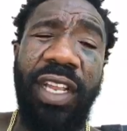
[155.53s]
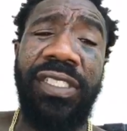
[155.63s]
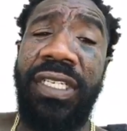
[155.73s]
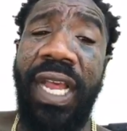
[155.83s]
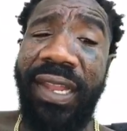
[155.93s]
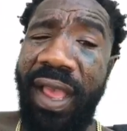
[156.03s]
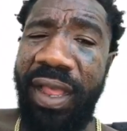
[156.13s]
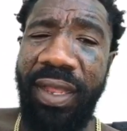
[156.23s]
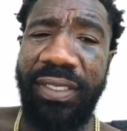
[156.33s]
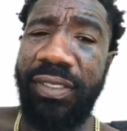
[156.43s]
She not that
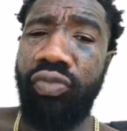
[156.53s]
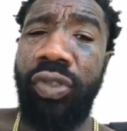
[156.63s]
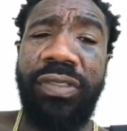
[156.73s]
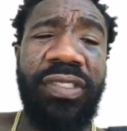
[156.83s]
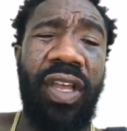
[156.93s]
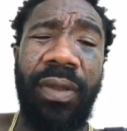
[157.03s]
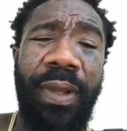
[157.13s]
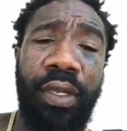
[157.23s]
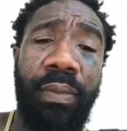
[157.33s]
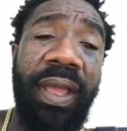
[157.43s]
ugly. Quit talking
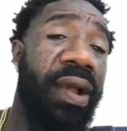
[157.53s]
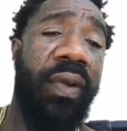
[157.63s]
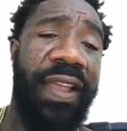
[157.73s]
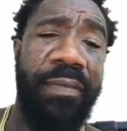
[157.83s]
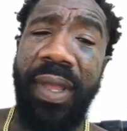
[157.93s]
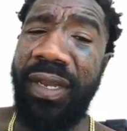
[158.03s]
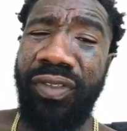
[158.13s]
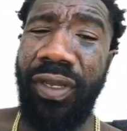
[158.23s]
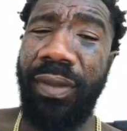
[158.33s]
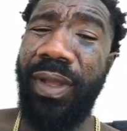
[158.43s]
about the man. Wife. Man,
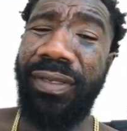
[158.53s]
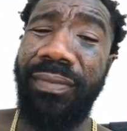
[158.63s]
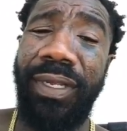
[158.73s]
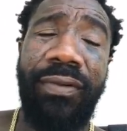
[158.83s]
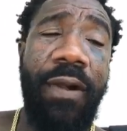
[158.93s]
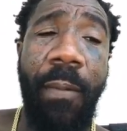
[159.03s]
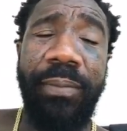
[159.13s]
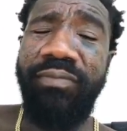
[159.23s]
don't talk about the man.